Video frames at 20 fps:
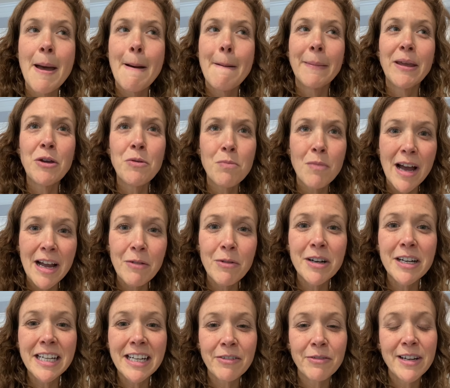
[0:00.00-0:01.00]
you might
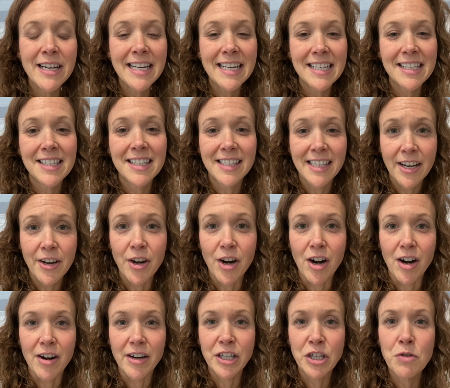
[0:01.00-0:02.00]
want to
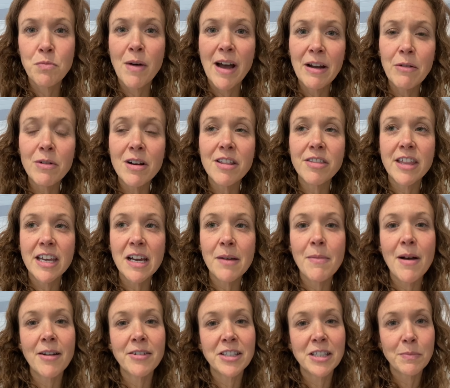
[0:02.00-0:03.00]
reconsider. You might want to think
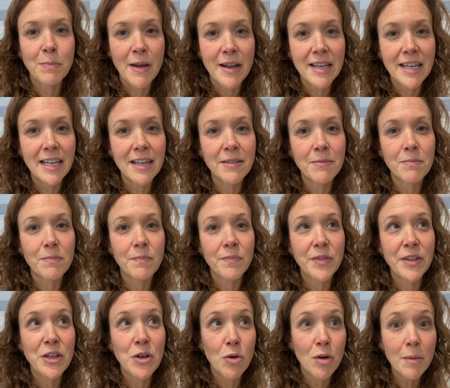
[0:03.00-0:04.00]
about spending
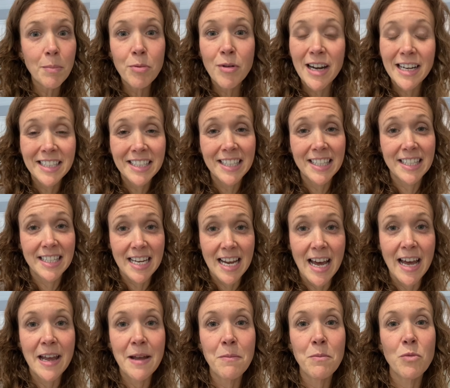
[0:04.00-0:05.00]
your precious
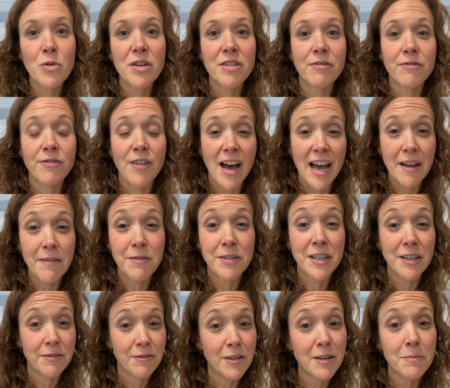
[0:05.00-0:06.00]
time with 5
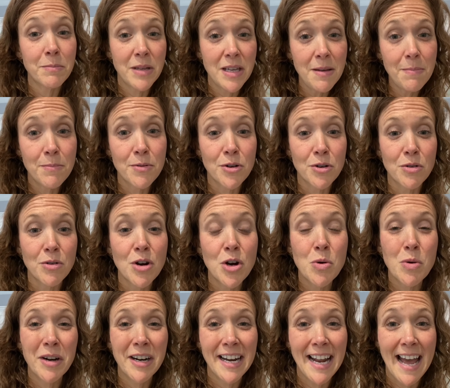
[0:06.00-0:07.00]
different people who are going to